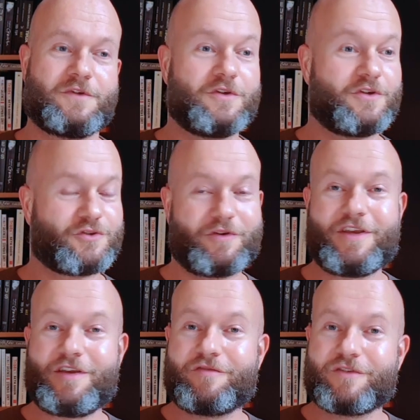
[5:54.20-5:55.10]
So
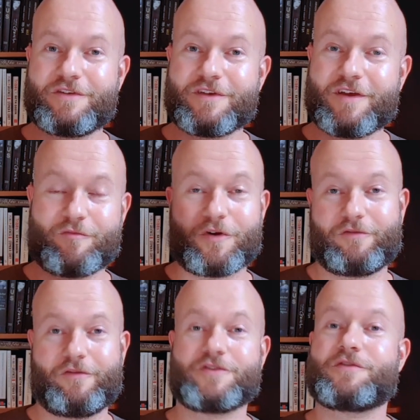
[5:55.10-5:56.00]
even if one
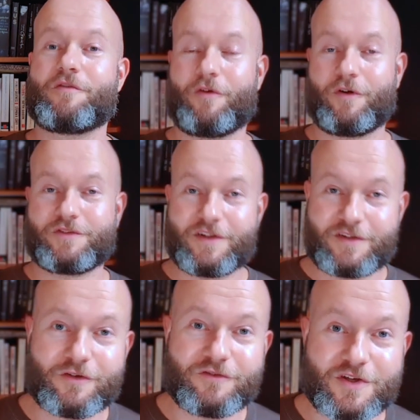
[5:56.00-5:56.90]
of us thought that the
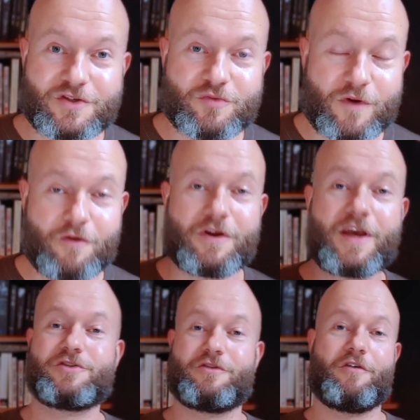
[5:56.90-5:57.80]
conditions were okay
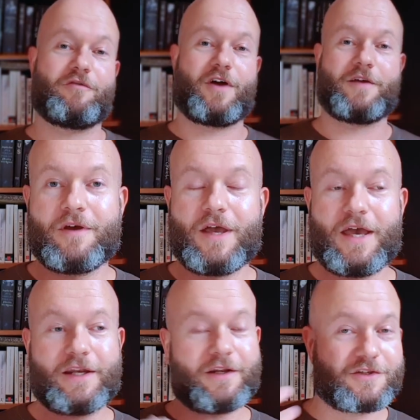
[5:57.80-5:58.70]
to go fly.
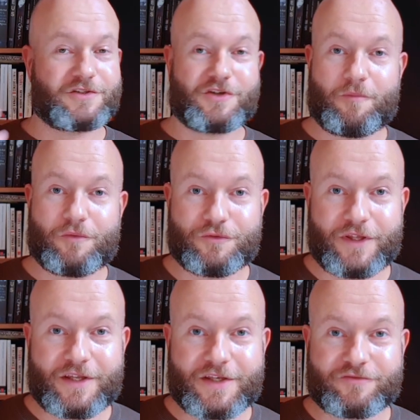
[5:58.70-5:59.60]
And an example
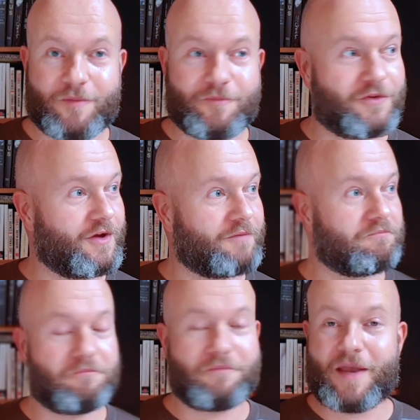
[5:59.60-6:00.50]
that is from the
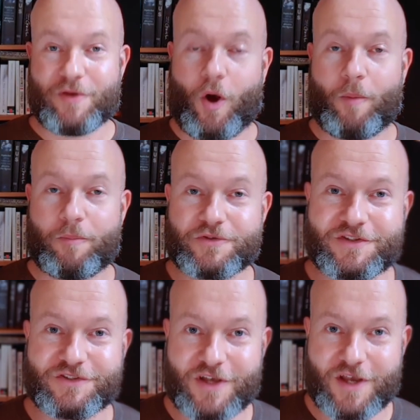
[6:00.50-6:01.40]
maybe
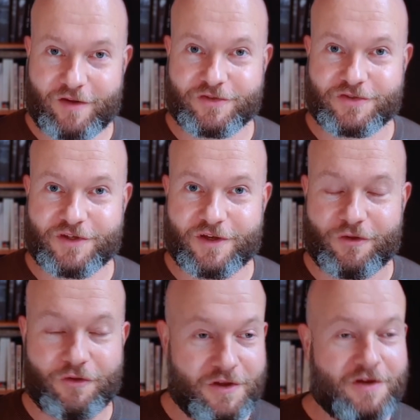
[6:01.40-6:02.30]
opposite side of the
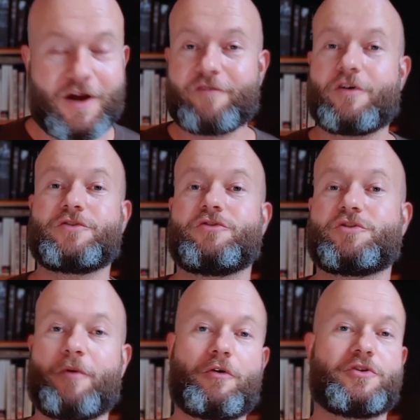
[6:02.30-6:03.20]
scale, I've also
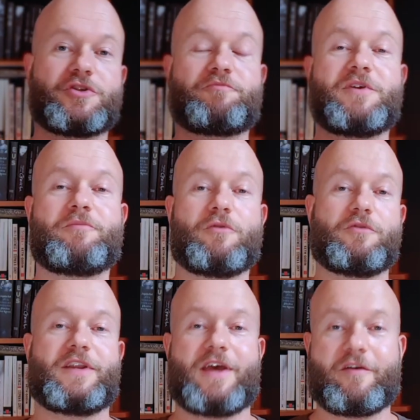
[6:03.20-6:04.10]
spoken to people
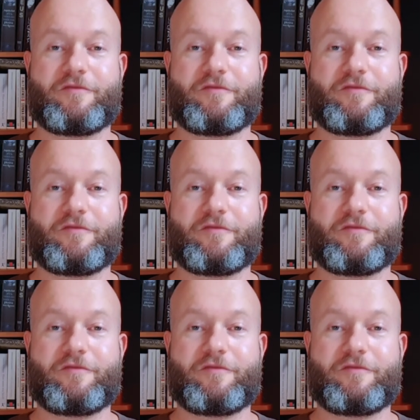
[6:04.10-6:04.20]
that have the